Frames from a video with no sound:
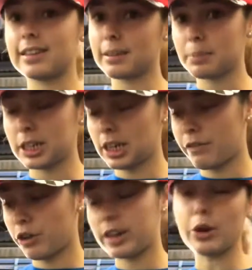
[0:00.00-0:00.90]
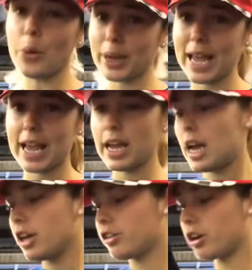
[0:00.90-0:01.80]
simple enough, right? Okay.
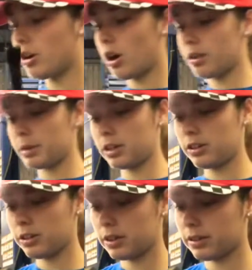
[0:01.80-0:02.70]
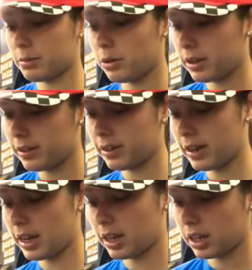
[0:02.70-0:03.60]
So all I'm going to do is I'm going to
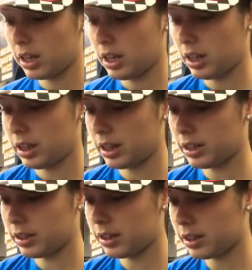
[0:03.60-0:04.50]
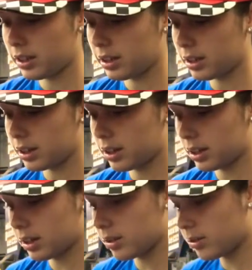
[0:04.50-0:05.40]
take this
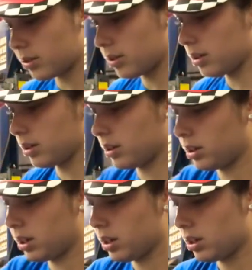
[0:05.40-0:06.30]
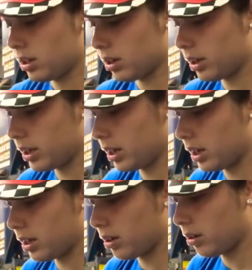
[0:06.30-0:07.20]
little line
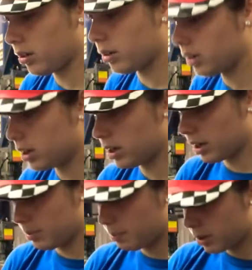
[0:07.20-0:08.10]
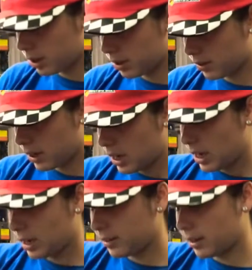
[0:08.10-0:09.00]
and collar here and put it
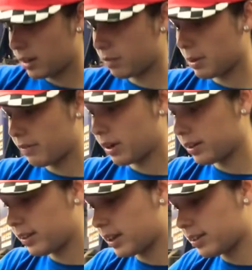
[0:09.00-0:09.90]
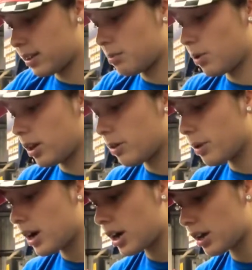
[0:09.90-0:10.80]
inside of my vise. Yes, I'm well
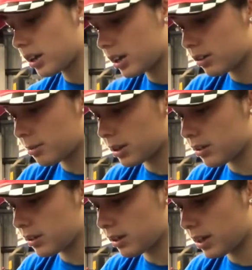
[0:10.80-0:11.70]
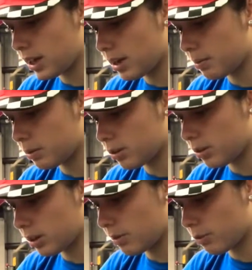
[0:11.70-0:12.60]
aware that I should be using tape to
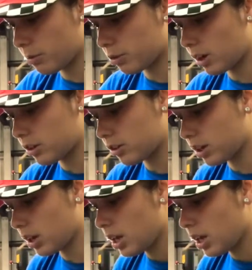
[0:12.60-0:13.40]
keep from scratching